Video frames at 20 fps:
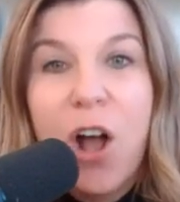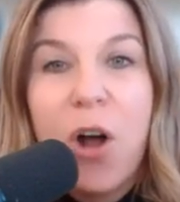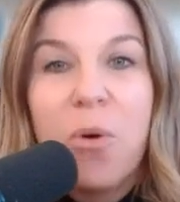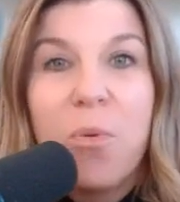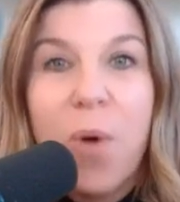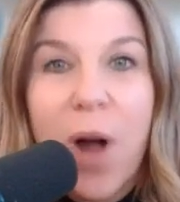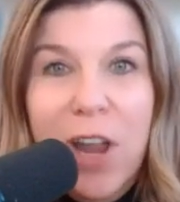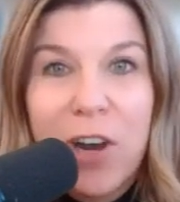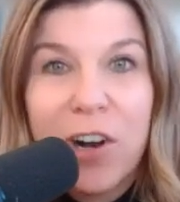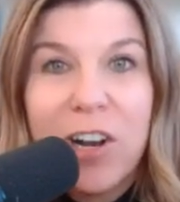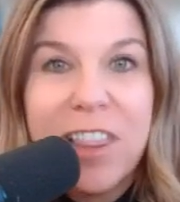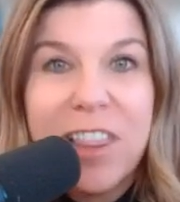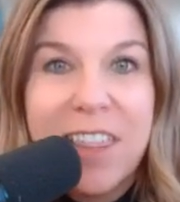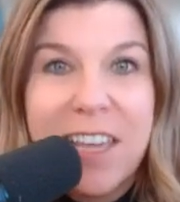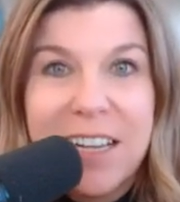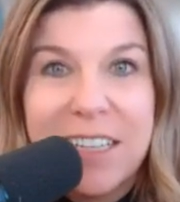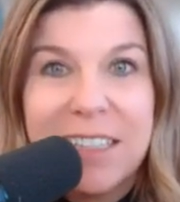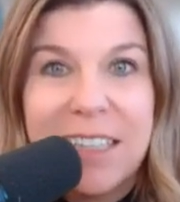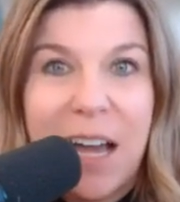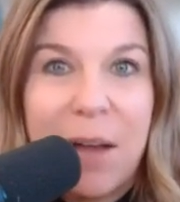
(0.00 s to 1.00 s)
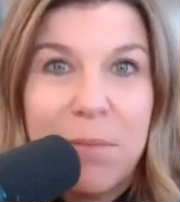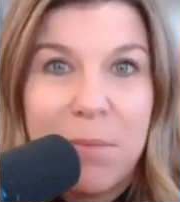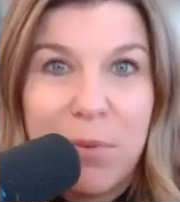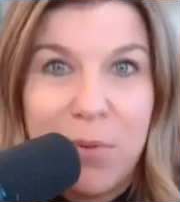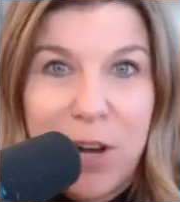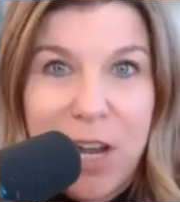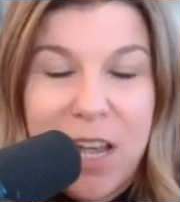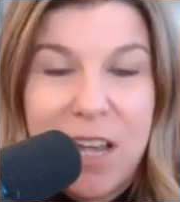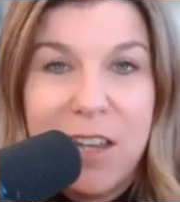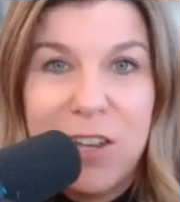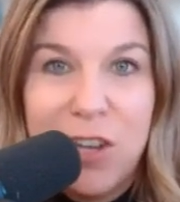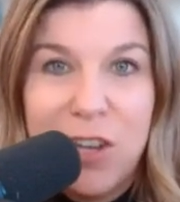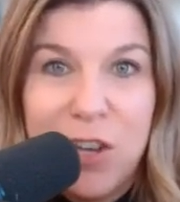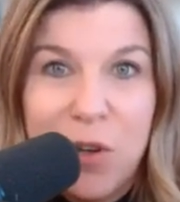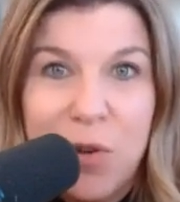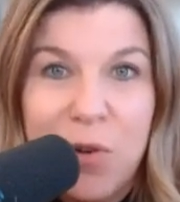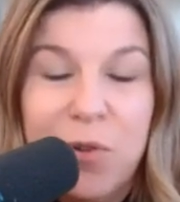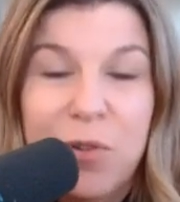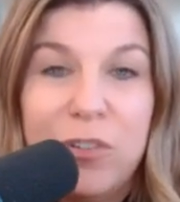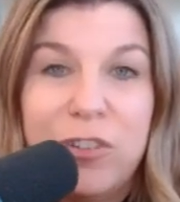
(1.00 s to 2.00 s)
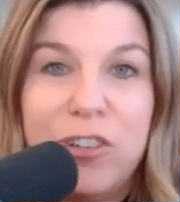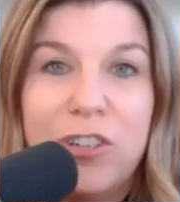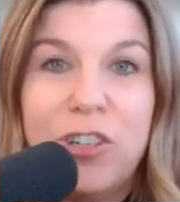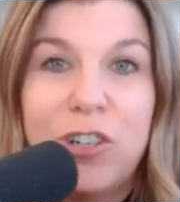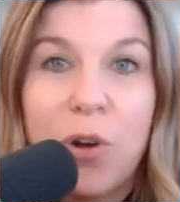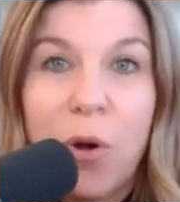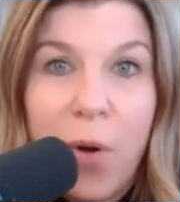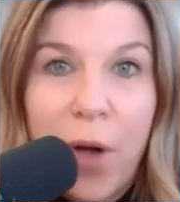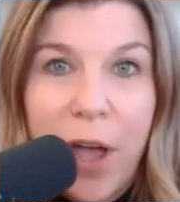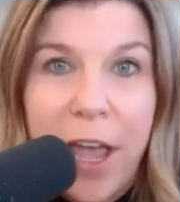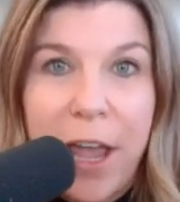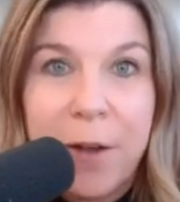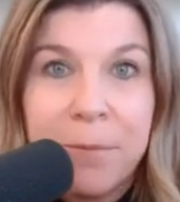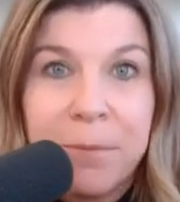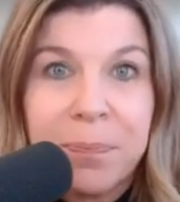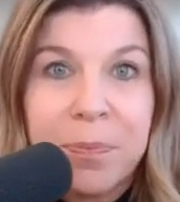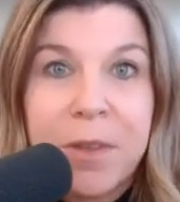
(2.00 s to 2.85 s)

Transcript: what are things that bring you joy?